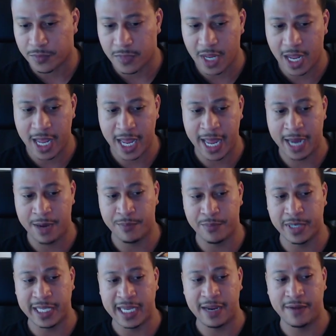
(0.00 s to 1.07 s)
and
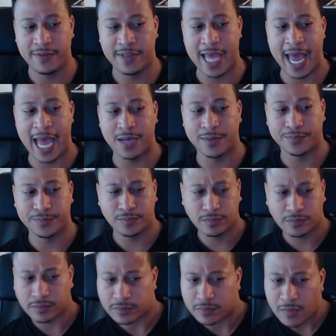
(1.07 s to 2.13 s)
believe that
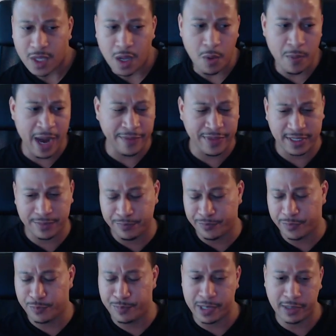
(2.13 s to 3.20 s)
we have to
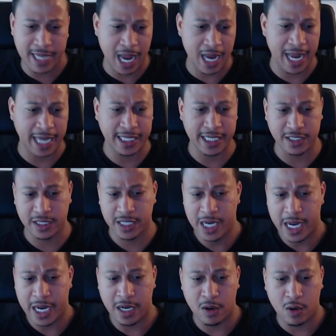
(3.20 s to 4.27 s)
build out like this,
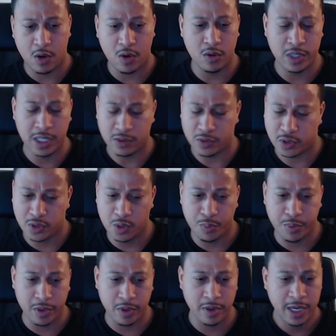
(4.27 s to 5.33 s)

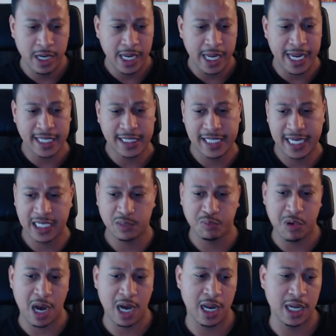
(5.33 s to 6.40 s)
super intense
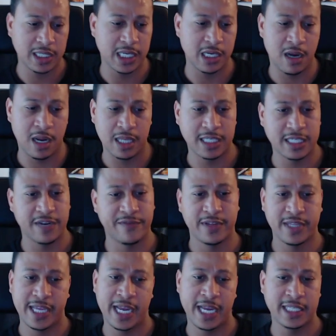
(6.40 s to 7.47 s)
product and all of these
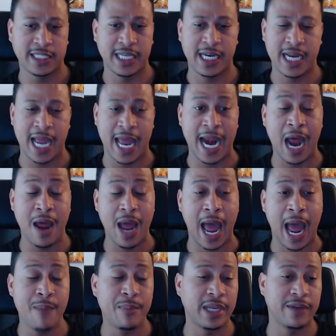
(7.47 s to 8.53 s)
different things. And
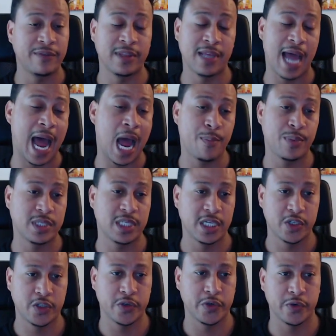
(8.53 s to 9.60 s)
I believe the opposite
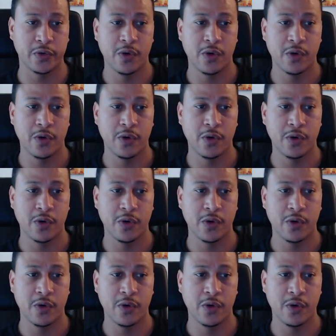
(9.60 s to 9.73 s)
is true.